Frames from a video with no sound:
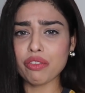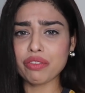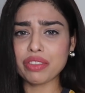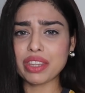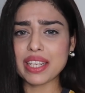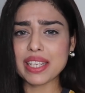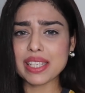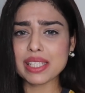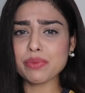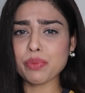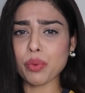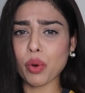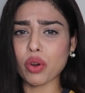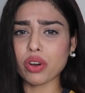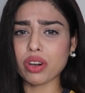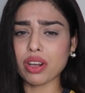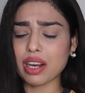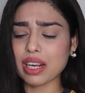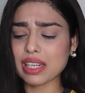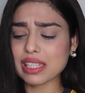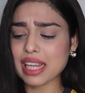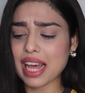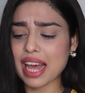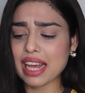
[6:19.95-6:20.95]
these
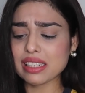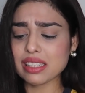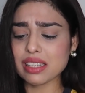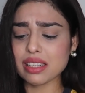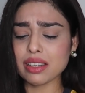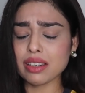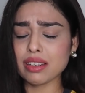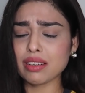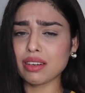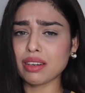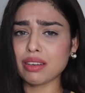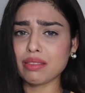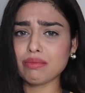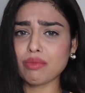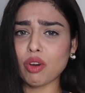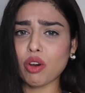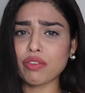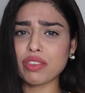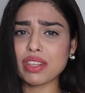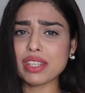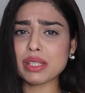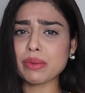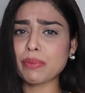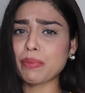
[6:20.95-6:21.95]
products, as in
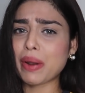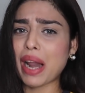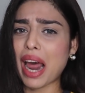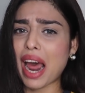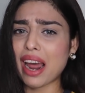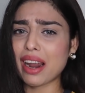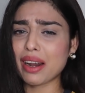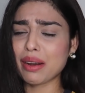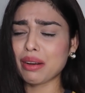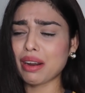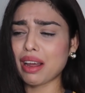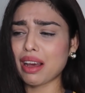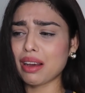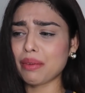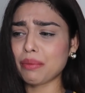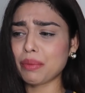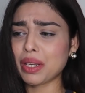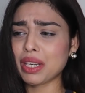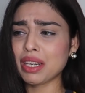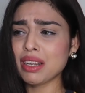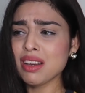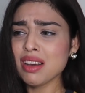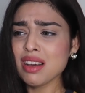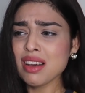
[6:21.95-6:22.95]
of this brand. I
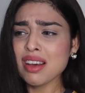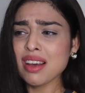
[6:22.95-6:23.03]
mean,